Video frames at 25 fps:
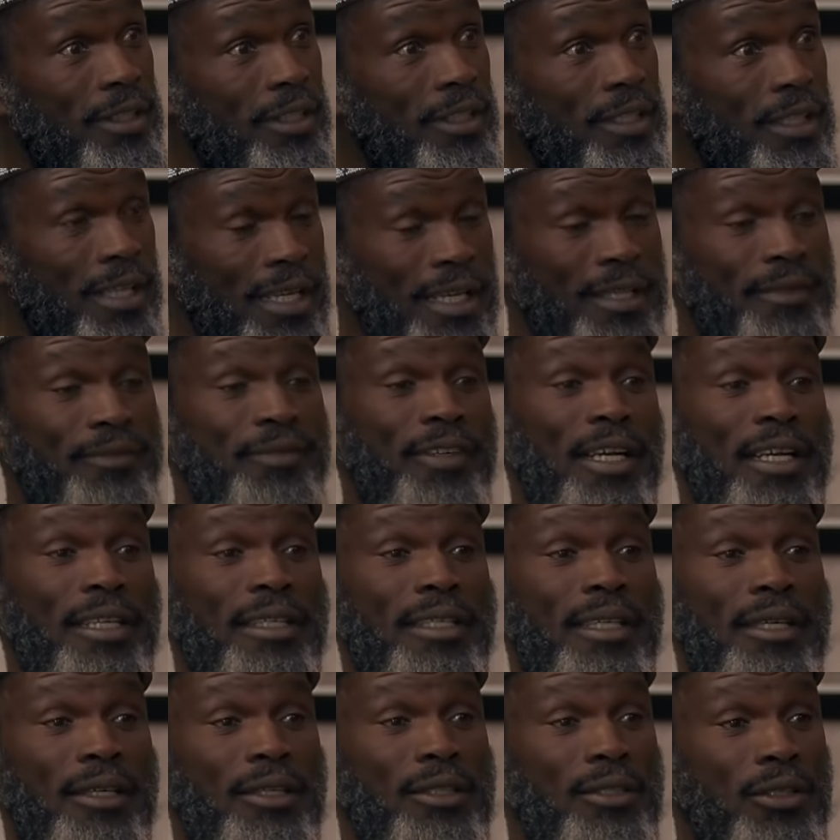Mm -hmm. In
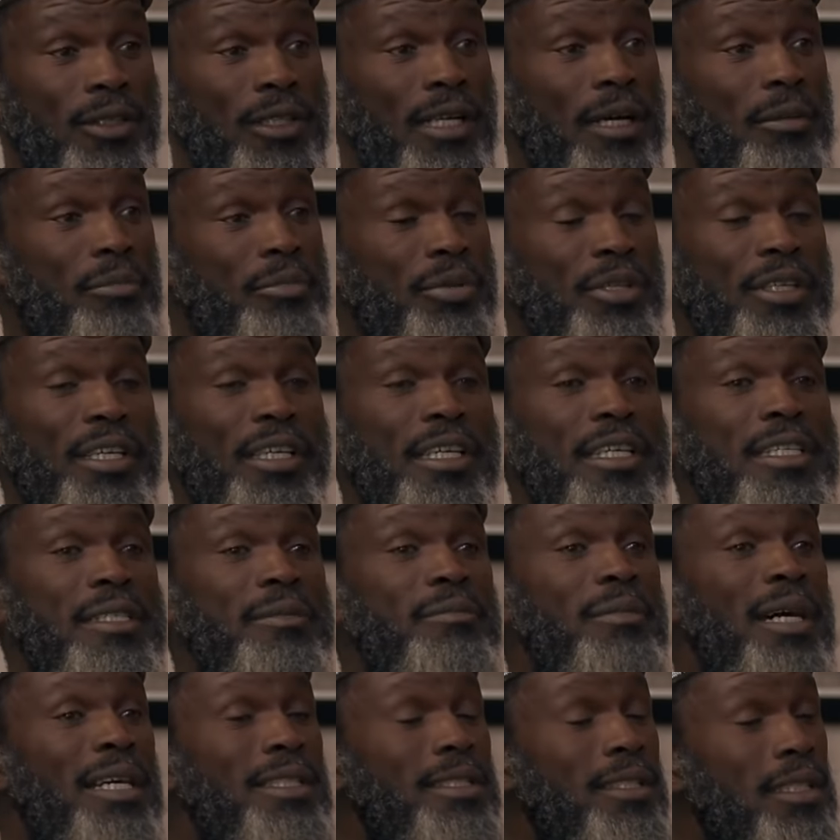fact, they don't appear
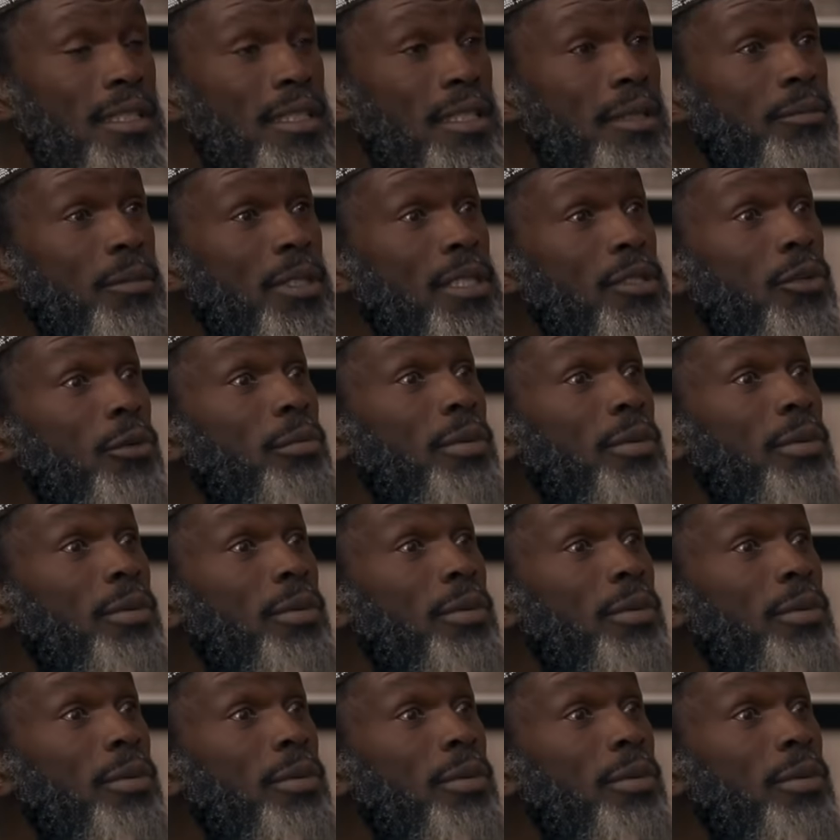as much except as